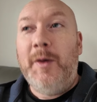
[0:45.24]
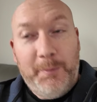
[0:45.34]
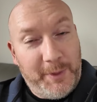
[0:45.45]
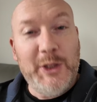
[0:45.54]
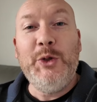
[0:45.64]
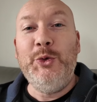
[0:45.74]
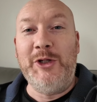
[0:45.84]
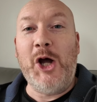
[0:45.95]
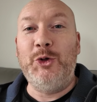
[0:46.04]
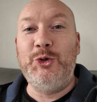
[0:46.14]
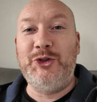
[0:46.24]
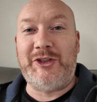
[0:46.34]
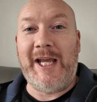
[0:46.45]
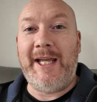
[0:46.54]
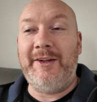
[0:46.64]
Blue Nose
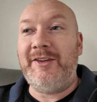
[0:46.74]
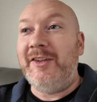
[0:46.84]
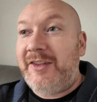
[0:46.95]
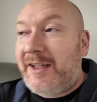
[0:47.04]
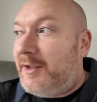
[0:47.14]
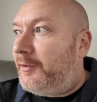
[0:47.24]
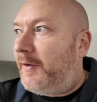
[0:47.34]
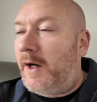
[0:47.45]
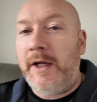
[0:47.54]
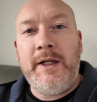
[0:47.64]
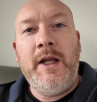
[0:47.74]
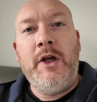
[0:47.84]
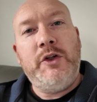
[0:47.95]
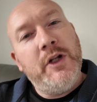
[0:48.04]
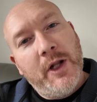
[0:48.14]
Day is to signify
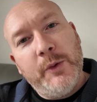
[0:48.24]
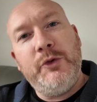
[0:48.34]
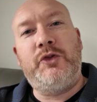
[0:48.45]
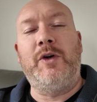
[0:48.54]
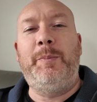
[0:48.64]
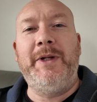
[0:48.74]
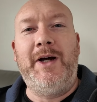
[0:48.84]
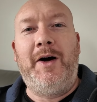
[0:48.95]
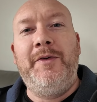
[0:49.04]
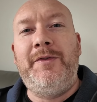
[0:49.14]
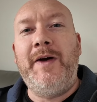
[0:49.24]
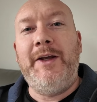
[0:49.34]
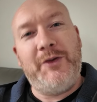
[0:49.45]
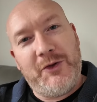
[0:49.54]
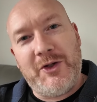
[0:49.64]
your nose dropping off
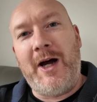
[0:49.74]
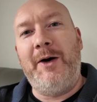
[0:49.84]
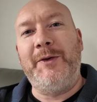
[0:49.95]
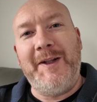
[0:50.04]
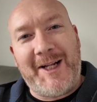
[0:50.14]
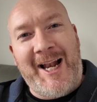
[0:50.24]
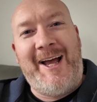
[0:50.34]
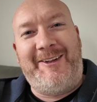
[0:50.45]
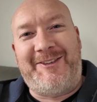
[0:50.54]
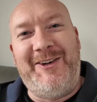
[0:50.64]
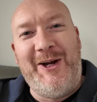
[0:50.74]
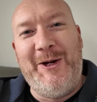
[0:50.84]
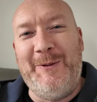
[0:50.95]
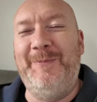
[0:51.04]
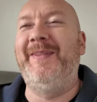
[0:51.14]
as a child in the
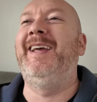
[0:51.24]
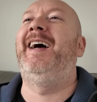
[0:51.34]
classroom.